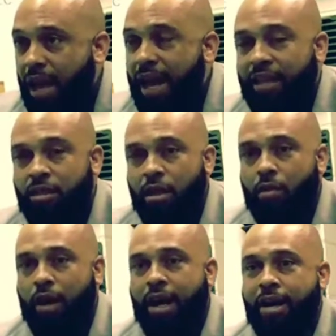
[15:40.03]
And
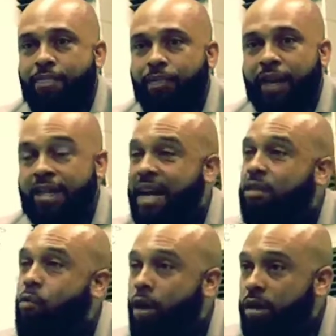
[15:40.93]
so, and
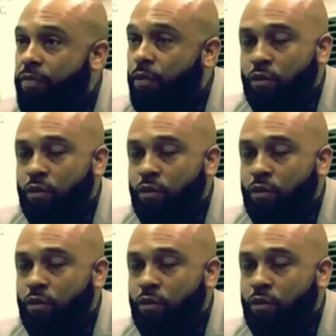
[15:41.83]
that's wonderful.